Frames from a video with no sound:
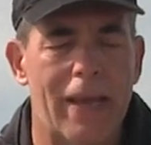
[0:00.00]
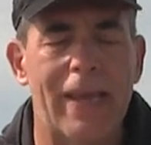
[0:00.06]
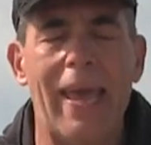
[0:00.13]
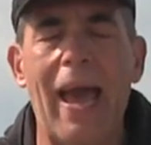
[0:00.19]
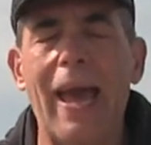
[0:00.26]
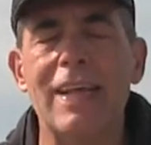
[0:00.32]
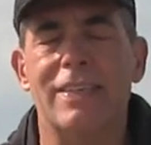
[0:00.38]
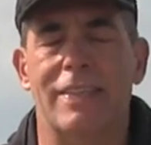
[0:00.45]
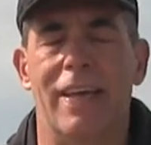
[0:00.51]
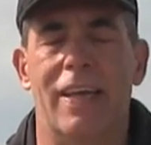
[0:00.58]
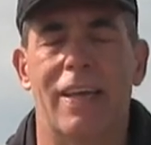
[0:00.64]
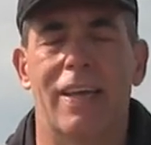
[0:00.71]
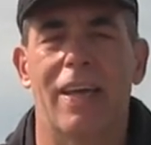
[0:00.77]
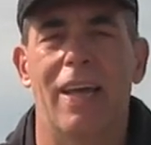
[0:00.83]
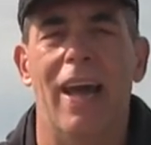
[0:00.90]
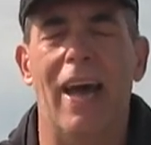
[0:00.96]

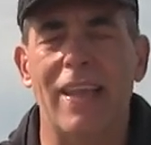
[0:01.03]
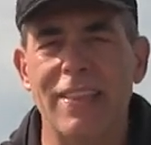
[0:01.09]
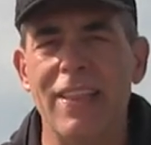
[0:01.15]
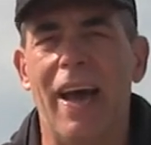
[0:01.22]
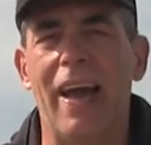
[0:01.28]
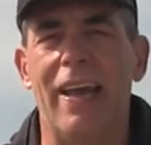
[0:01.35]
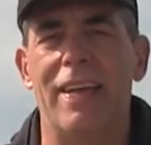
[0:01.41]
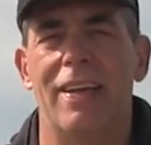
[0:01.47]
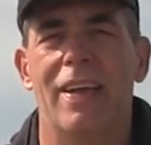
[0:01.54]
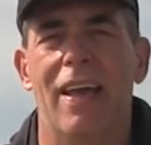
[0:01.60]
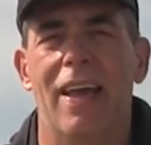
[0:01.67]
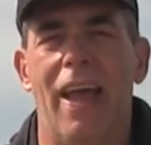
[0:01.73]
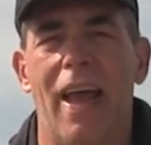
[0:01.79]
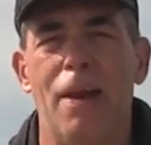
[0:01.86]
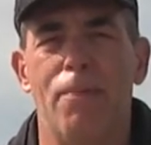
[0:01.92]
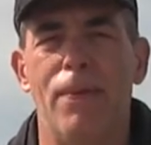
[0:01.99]
casting at night
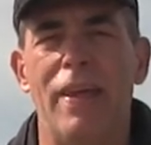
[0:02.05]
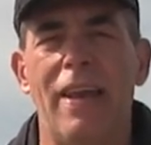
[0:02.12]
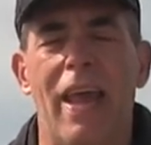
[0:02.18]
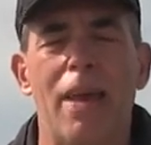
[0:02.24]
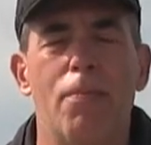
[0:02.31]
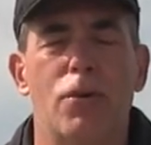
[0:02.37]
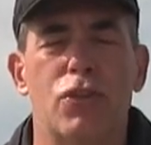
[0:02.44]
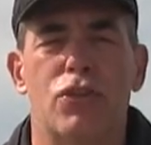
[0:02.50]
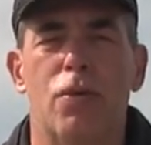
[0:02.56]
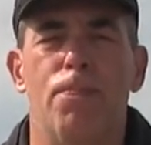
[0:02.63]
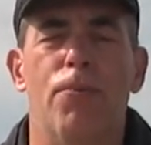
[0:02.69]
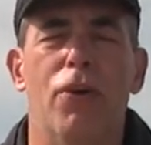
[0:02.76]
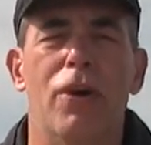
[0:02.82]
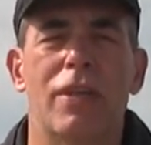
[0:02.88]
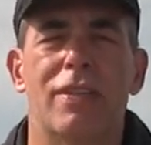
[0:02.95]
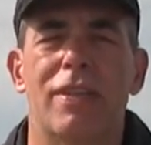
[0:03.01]
and being able to
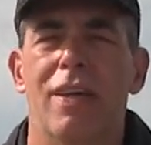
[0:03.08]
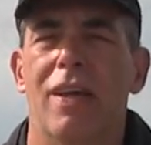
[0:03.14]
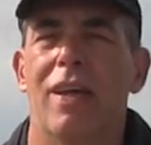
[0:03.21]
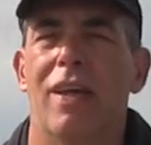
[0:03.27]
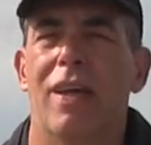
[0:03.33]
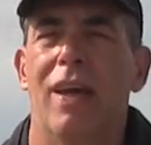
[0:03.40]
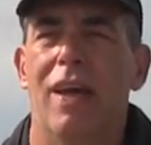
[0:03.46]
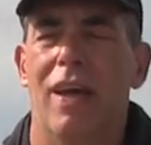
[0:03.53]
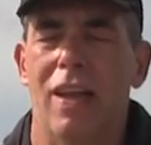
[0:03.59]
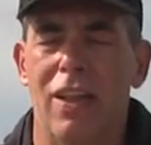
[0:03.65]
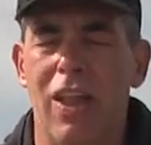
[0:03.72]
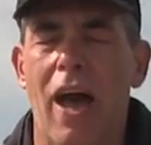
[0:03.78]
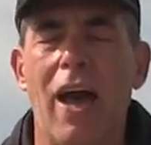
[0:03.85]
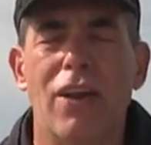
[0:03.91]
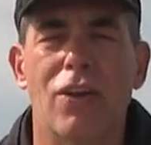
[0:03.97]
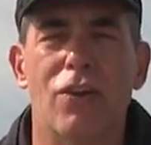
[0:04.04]
put
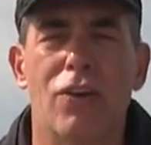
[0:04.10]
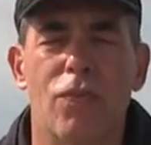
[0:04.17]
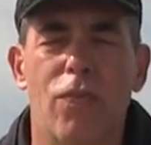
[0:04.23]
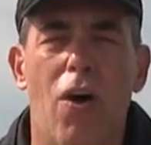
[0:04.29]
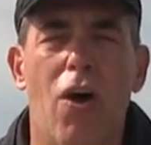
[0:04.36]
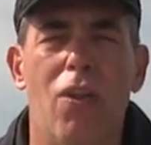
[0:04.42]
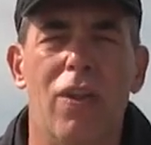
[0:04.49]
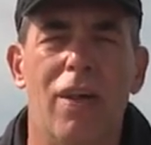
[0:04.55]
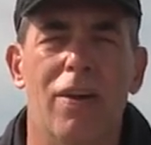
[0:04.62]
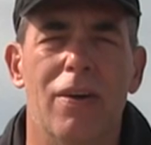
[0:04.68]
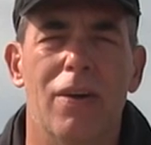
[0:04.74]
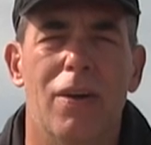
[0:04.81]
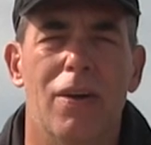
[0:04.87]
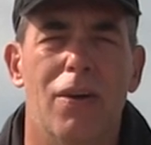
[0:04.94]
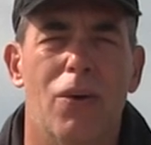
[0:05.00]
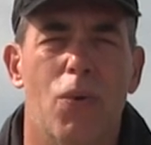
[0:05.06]
line on a roller
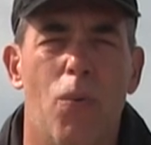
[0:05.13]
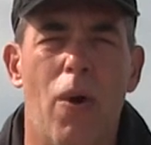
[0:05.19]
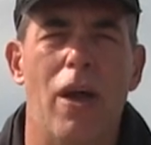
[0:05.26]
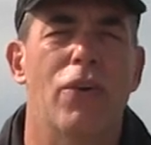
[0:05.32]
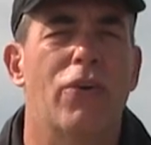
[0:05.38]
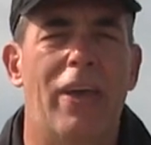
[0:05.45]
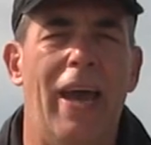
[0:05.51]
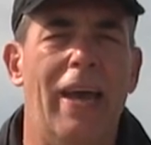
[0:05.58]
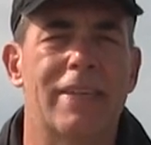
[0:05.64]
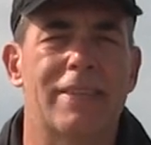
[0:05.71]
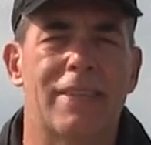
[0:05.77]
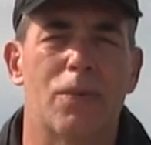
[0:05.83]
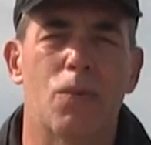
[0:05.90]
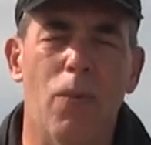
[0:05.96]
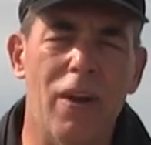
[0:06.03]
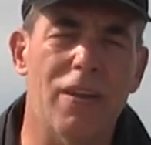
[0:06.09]
while you're
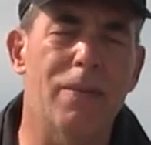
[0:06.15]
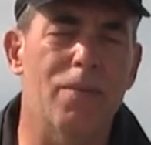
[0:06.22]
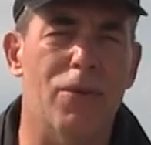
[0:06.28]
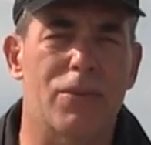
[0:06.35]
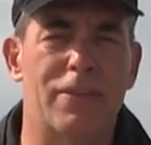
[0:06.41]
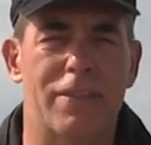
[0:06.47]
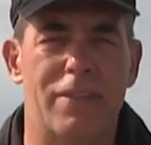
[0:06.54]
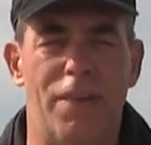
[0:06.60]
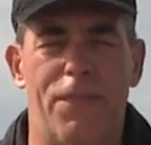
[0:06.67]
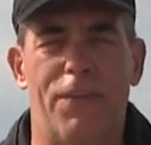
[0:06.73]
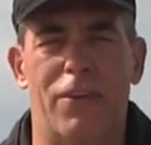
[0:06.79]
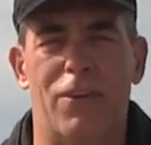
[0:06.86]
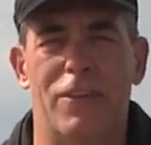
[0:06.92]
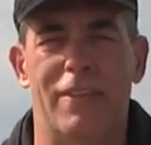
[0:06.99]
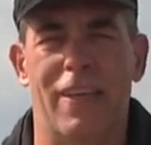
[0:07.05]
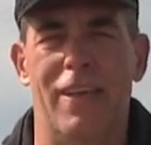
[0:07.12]
casting. One of the most
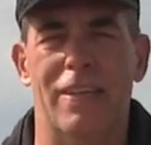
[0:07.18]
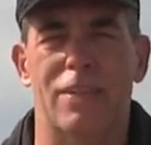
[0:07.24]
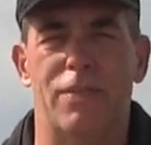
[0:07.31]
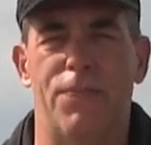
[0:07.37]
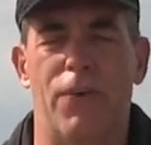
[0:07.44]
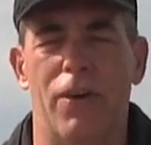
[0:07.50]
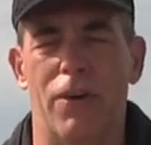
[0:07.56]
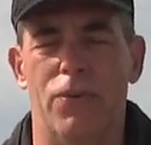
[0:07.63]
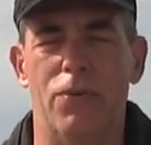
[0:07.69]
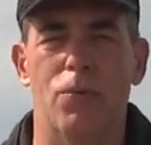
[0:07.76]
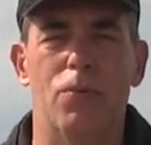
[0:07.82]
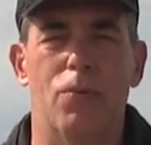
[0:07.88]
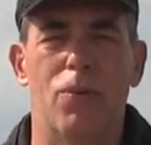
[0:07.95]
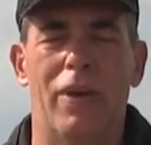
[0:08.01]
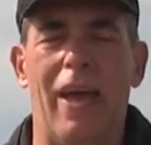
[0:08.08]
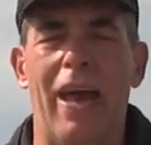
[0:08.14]
difficult things for a
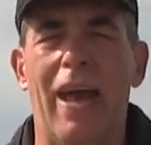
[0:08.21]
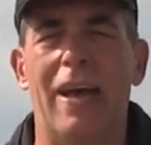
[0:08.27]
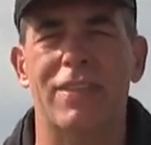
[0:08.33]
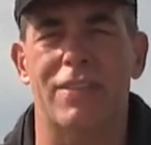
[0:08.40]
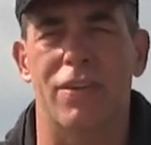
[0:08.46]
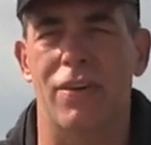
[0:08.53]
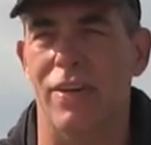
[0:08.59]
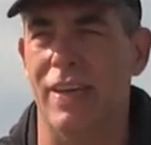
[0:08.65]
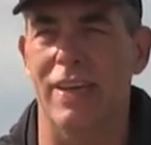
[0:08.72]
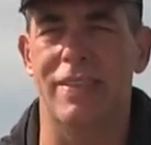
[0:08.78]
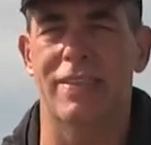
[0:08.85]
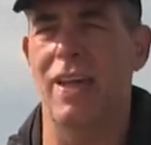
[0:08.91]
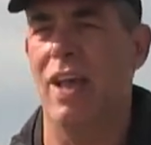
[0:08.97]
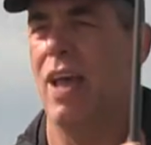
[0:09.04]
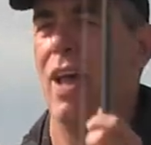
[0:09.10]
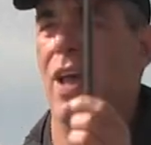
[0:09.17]
new caster is